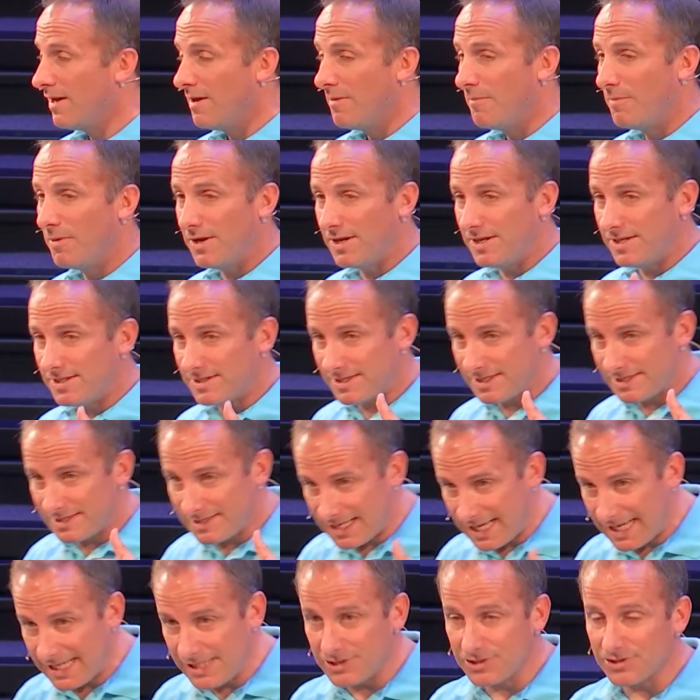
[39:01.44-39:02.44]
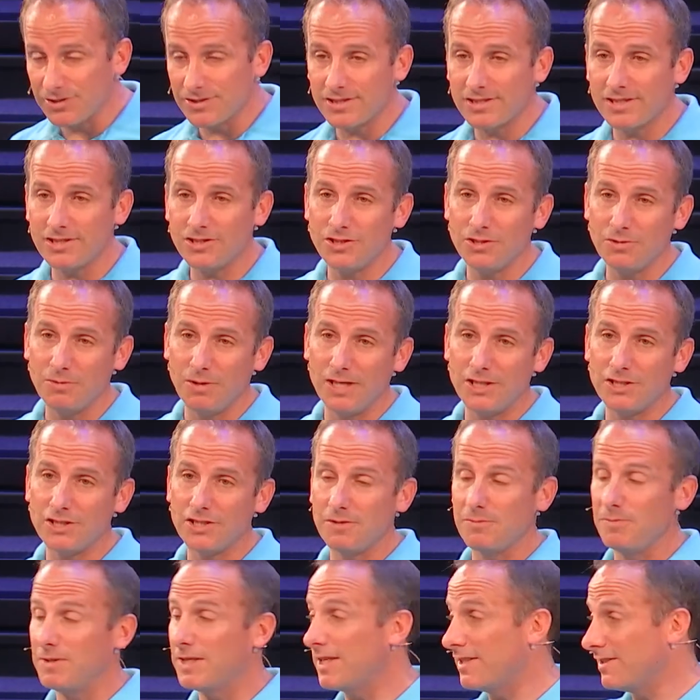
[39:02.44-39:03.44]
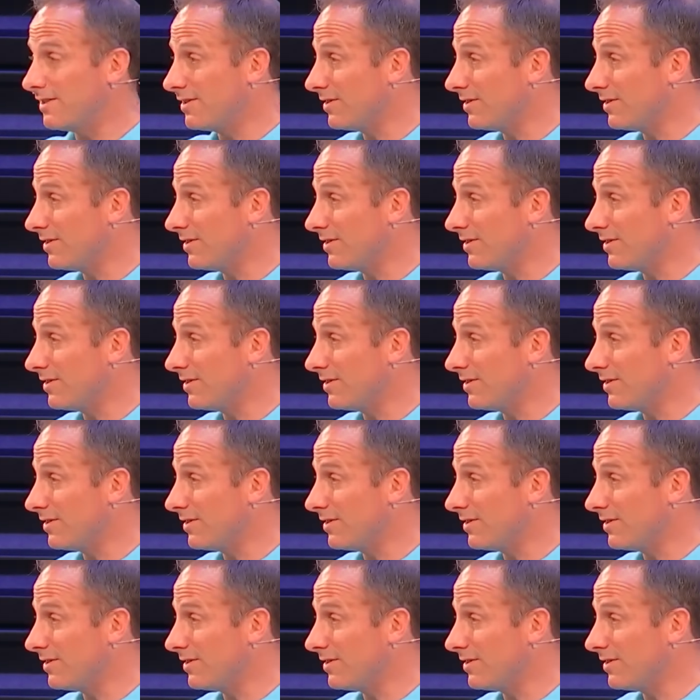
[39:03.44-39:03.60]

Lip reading: but it is a dangerous situation because